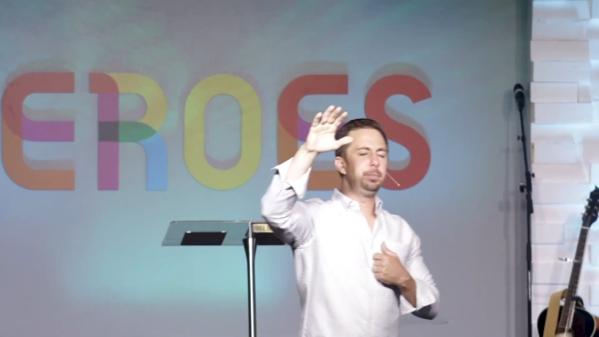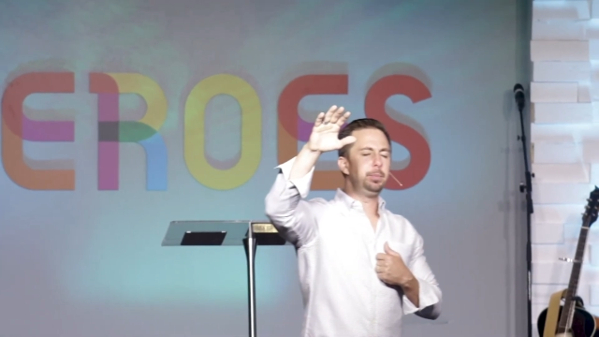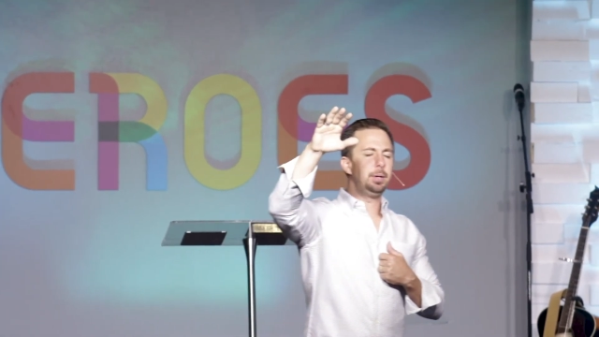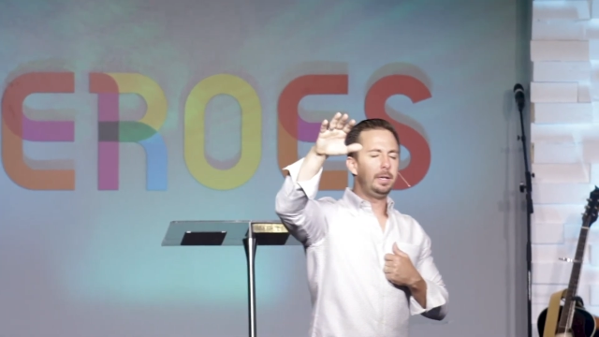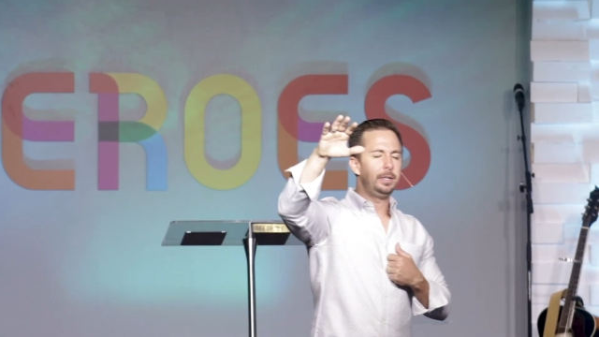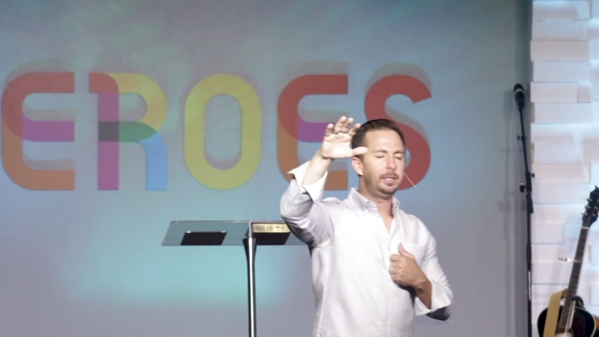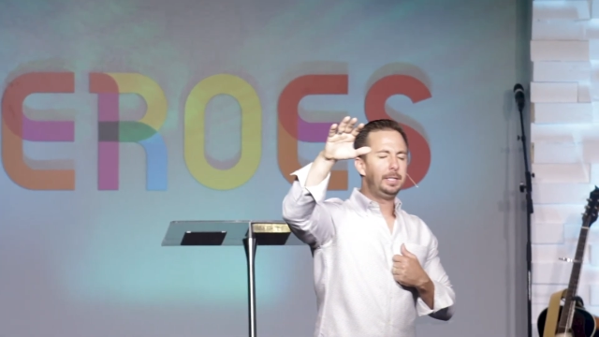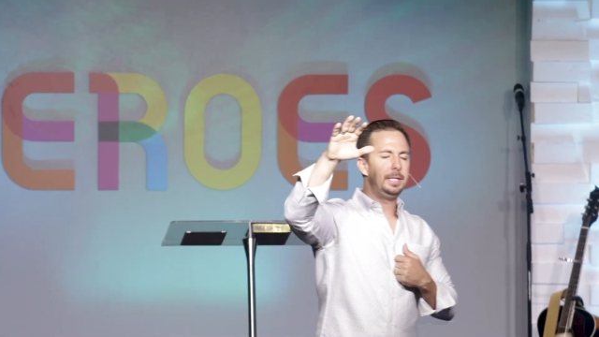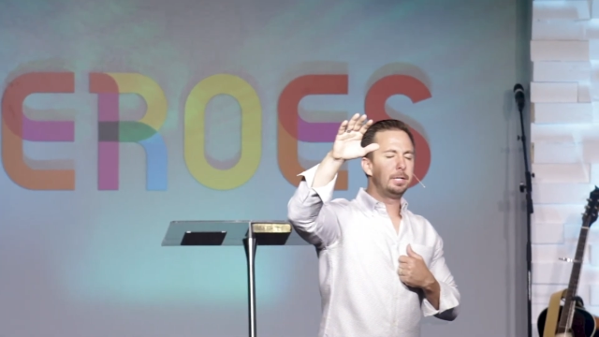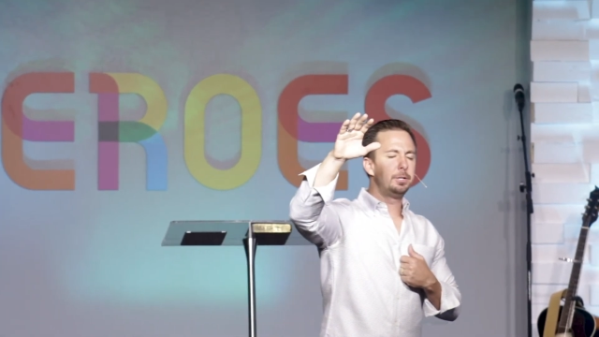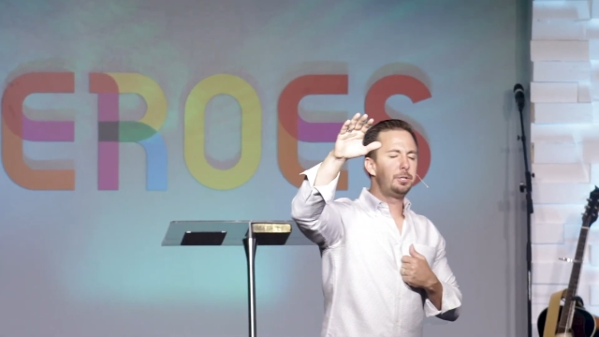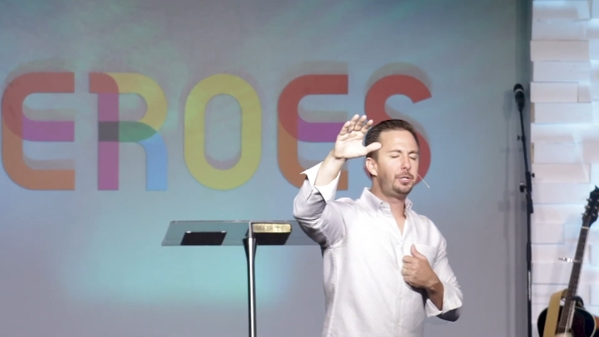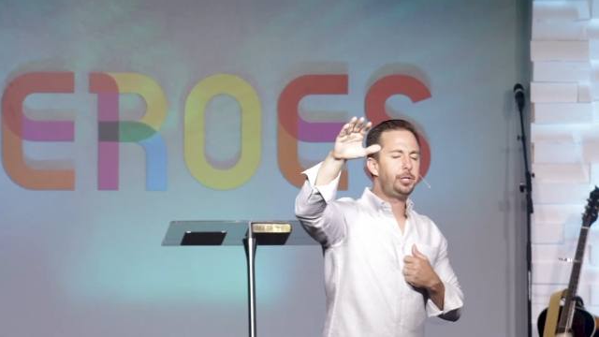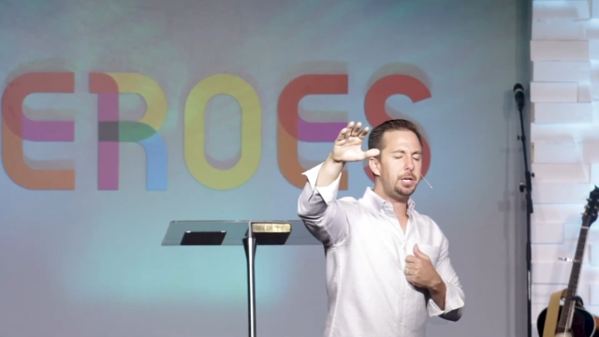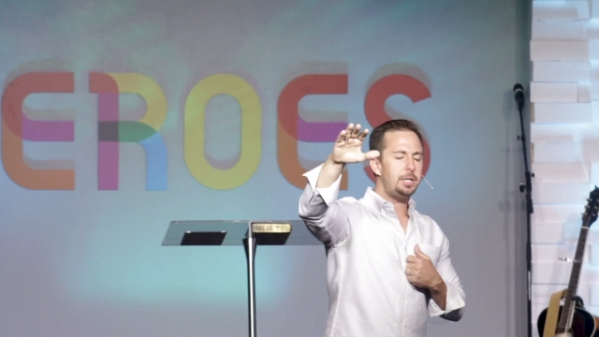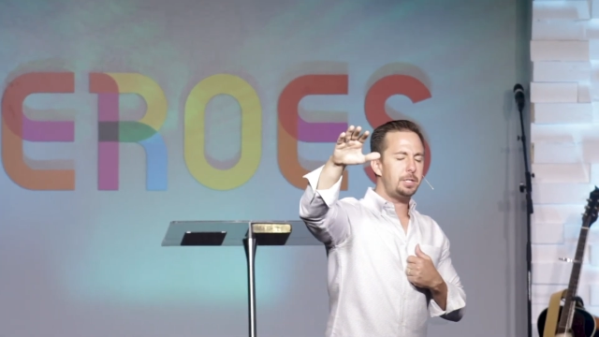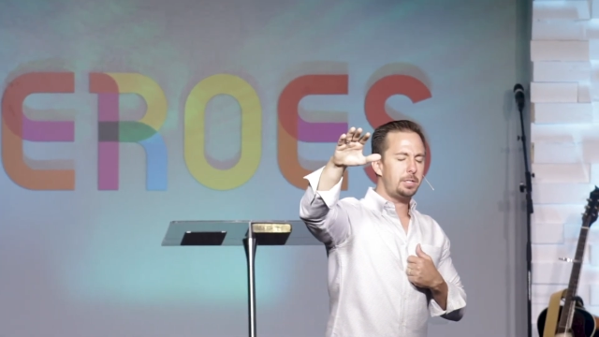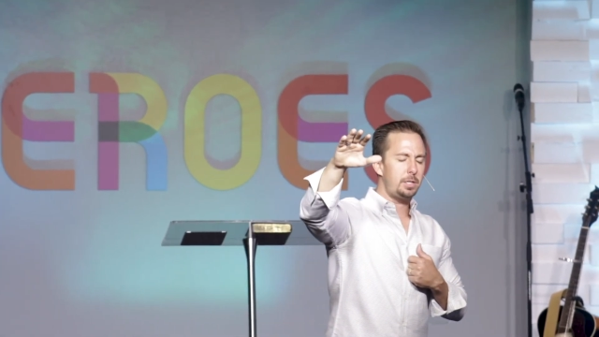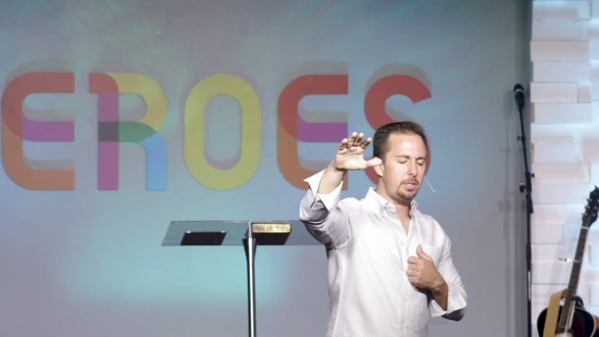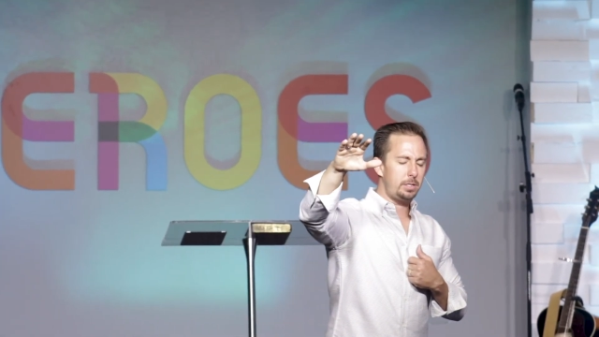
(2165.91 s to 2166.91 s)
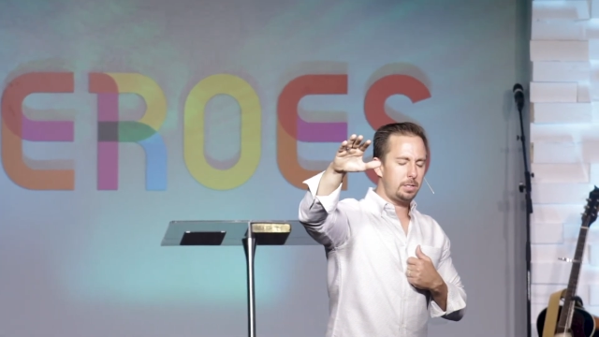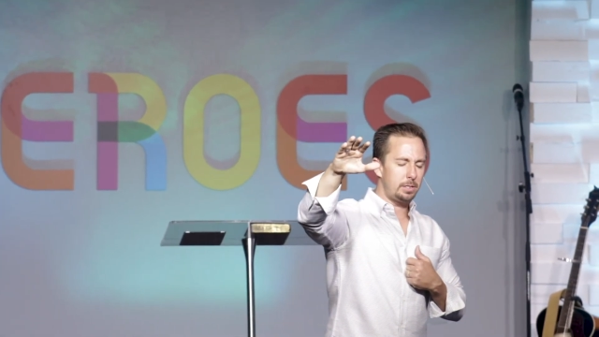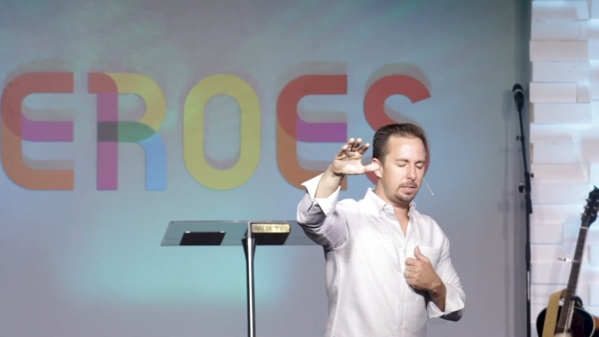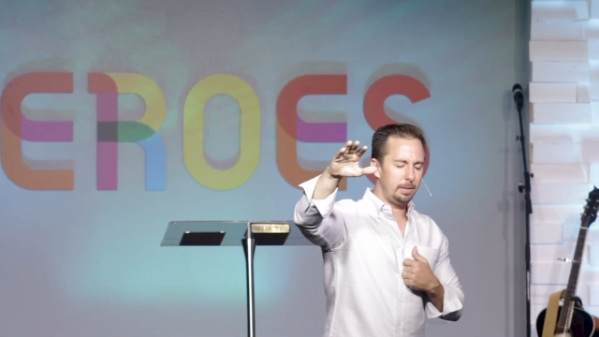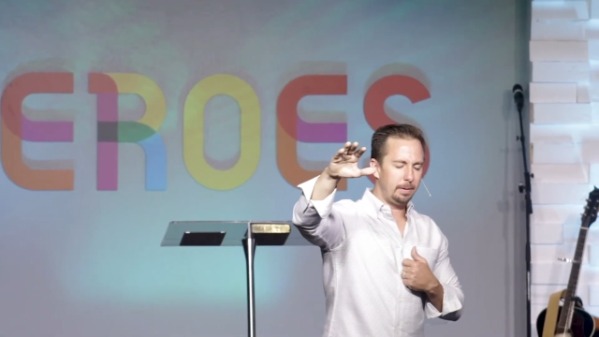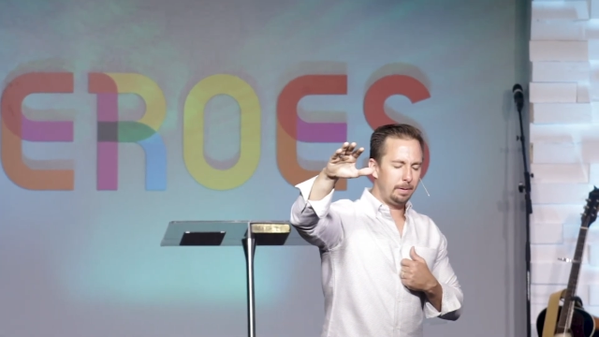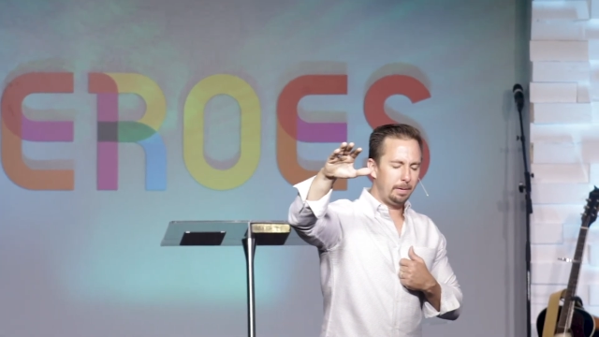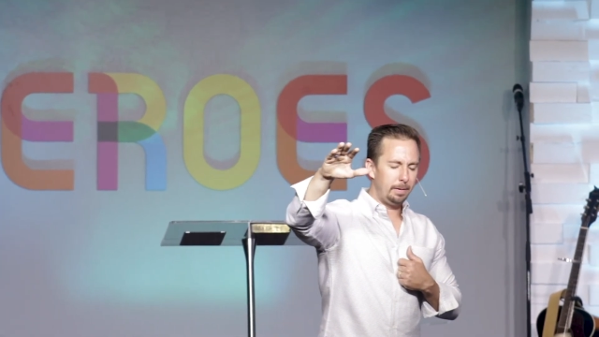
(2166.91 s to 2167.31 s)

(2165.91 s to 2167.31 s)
me. Dear Jesus,